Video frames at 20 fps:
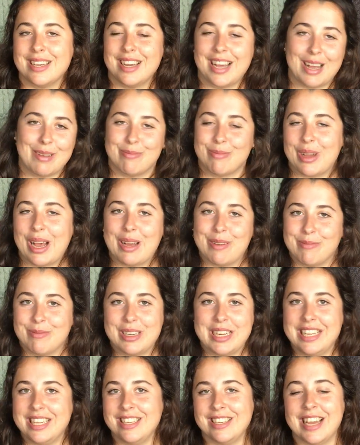I'm
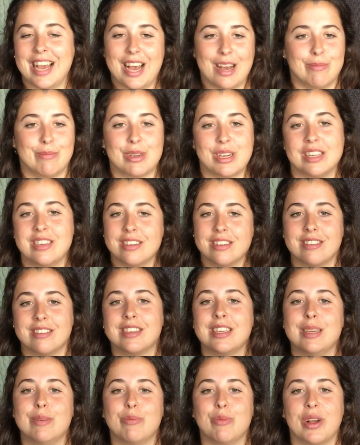really, yeah, I'm gonna
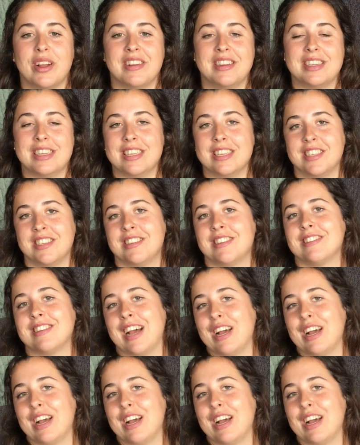keep wearing this.